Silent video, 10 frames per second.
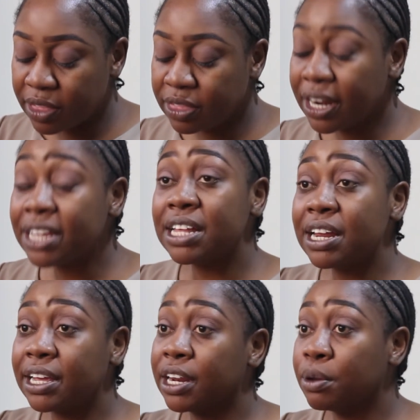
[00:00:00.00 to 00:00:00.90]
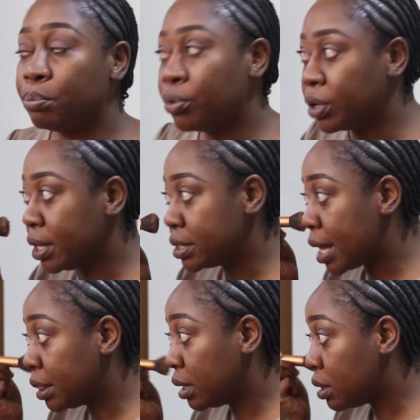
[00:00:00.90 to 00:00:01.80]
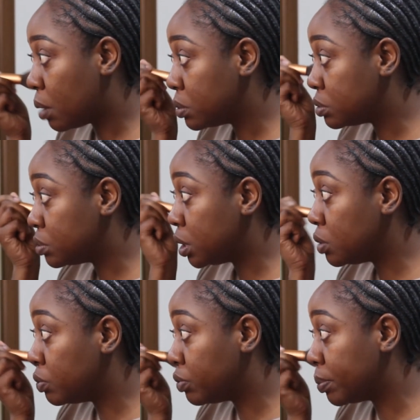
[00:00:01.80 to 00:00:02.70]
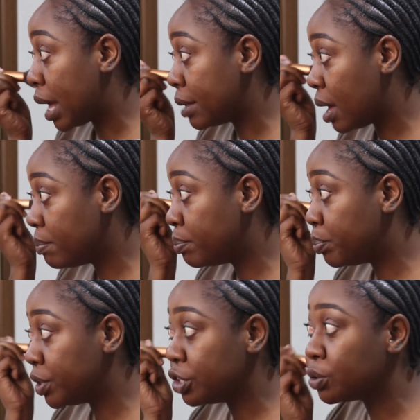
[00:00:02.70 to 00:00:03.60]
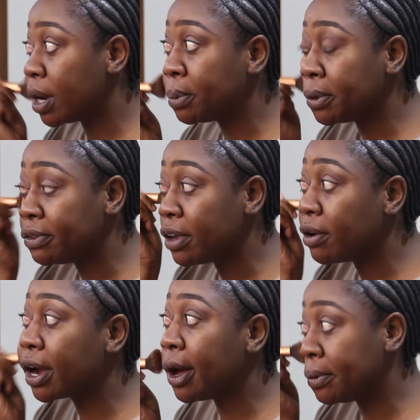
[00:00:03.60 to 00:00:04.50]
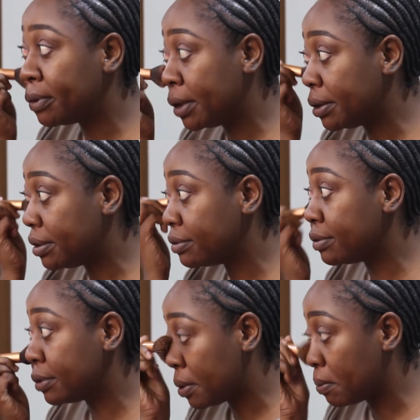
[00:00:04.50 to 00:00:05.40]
I started getting bookings. I think that was really good for me. I'm pretty sure it was Sarah Kauseni's